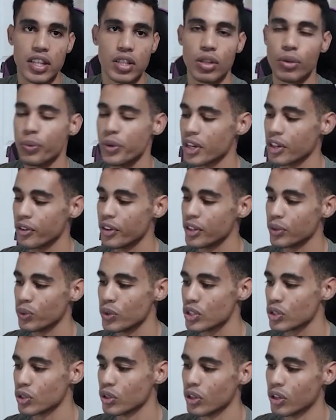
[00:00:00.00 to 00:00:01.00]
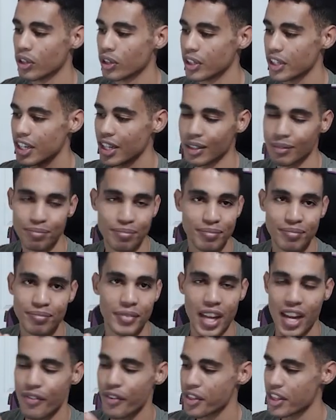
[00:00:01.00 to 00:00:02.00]
So we are going to store
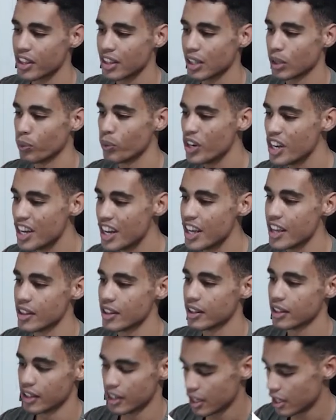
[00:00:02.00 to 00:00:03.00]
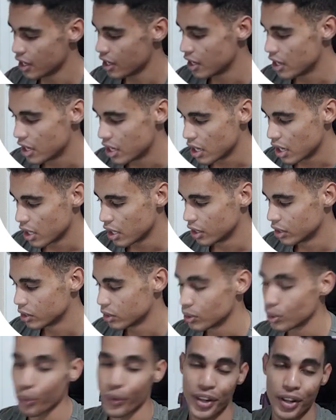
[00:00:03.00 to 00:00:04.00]
everything that we need
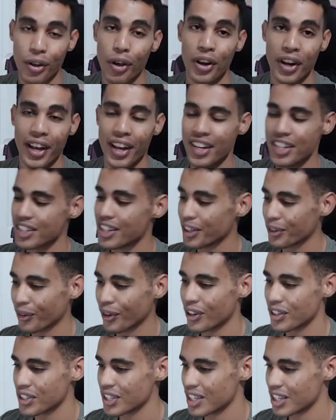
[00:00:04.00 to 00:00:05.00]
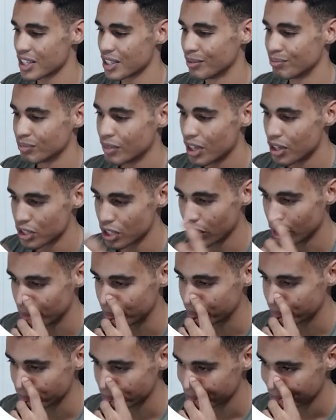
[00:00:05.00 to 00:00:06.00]
to recognize the crosses. So
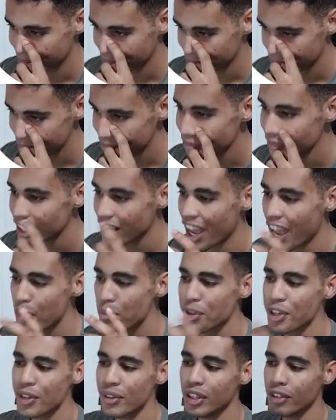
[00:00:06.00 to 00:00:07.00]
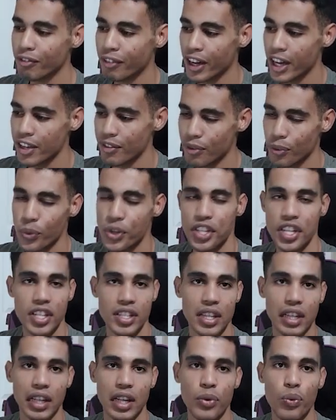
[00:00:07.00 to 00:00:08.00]
MQL5, which is
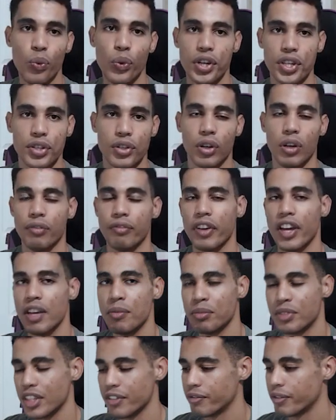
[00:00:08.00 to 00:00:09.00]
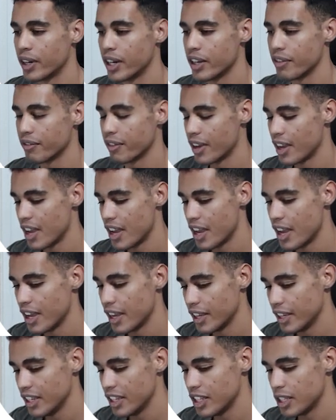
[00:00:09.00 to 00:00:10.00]
the language of MT5,
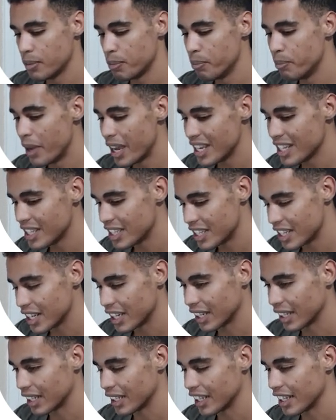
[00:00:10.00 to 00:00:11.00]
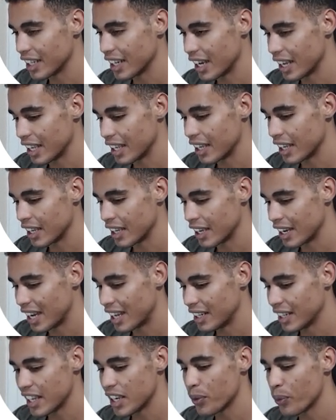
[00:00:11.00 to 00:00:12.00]
is basically a
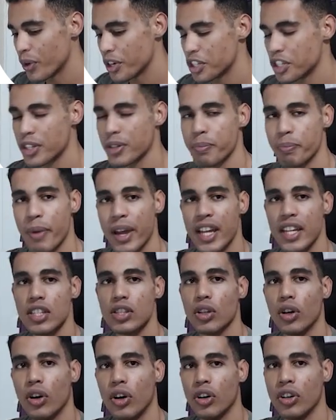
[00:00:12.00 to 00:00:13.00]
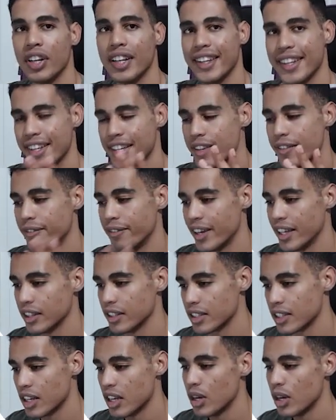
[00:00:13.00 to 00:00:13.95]
language based on events.